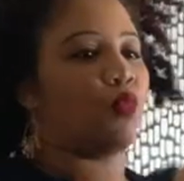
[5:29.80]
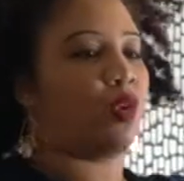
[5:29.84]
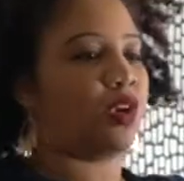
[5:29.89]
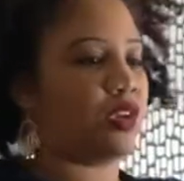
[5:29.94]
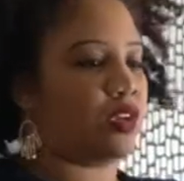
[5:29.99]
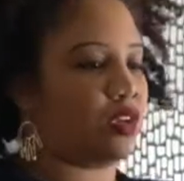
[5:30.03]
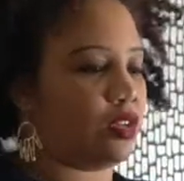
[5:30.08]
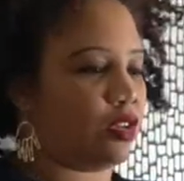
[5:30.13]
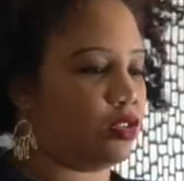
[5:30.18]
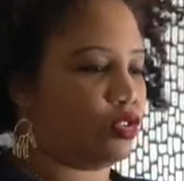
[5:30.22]
want
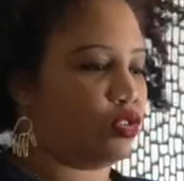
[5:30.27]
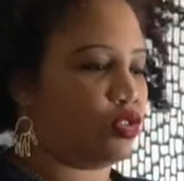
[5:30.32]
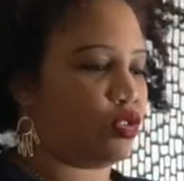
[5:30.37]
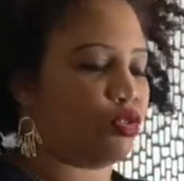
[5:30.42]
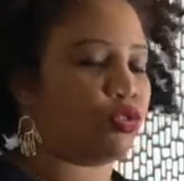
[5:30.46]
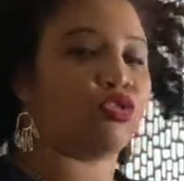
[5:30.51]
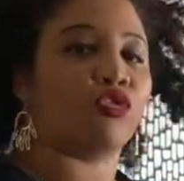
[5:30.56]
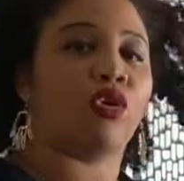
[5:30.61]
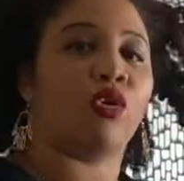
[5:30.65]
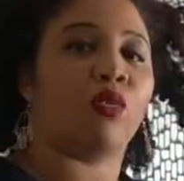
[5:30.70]
to, you know,
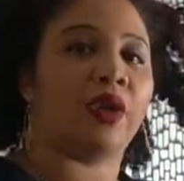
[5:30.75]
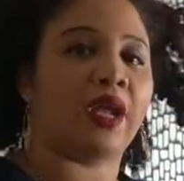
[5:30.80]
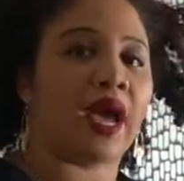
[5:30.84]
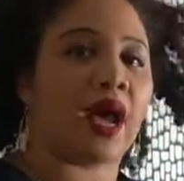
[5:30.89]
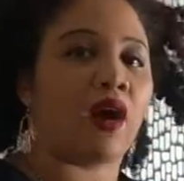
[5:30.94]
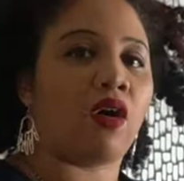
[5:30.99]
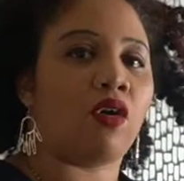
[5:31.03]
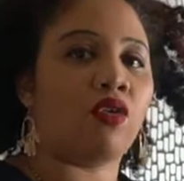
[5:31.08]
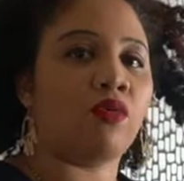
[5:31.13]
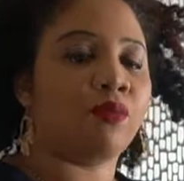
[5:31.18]
throw it
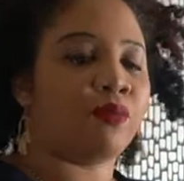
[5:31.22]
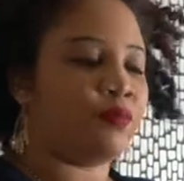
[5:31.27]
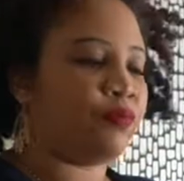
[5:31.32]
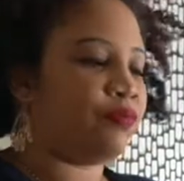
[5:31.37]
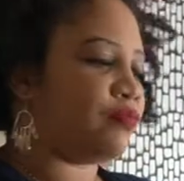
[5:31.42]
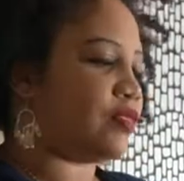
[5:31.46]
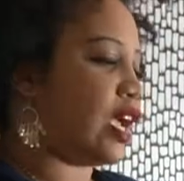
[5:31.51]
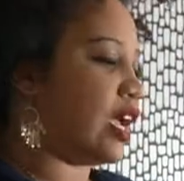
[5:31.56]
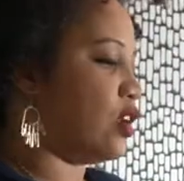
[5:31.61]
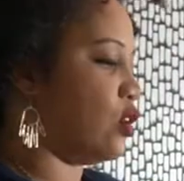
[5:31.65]
out.
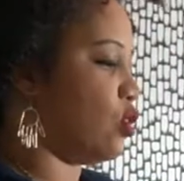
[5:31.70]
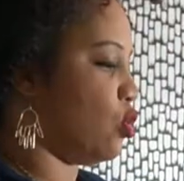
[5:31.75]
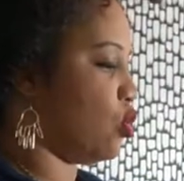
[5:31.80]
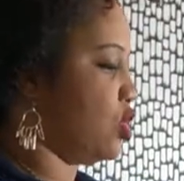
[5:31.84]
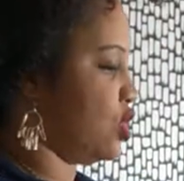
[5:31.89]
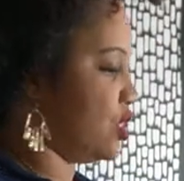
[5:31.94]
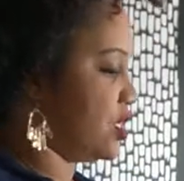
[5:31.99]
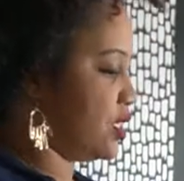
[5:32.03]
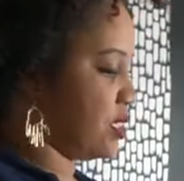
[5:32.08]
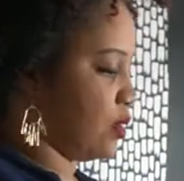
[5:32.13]
I know
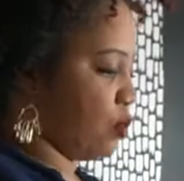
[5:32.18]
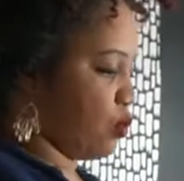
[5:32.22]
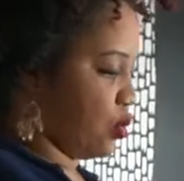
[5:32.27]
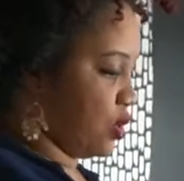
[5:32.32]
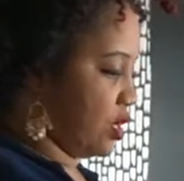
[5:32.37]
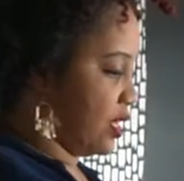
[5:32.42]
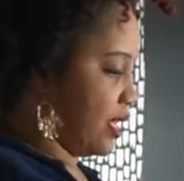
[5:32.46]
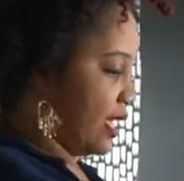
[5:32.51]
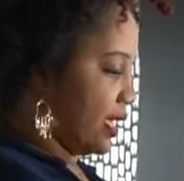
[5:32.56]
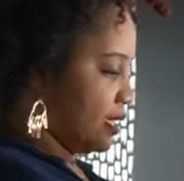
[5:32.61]
there's
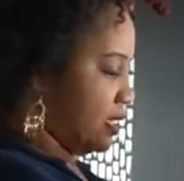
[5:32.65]
someone that